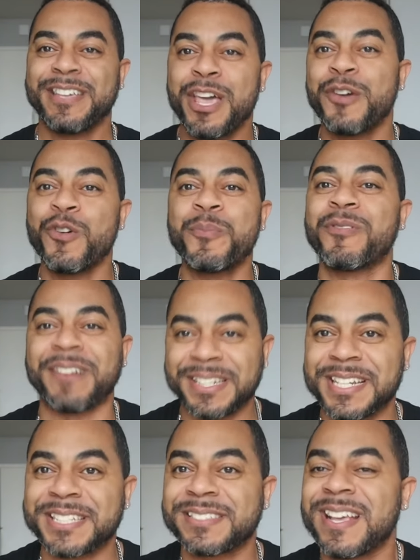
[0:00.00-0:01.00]

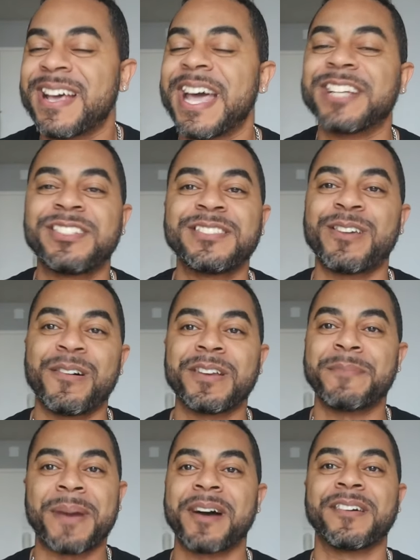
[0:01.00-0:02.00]
humoring this as she's
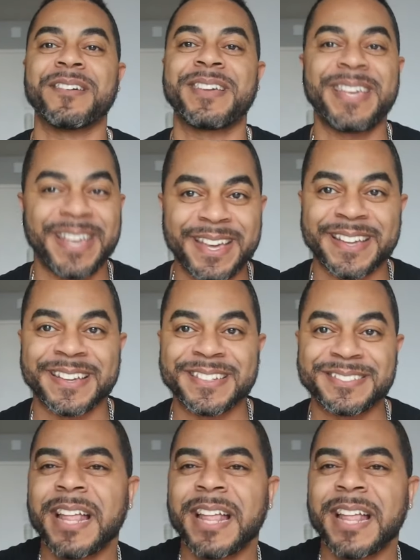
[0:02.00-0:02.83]
talking about her kid?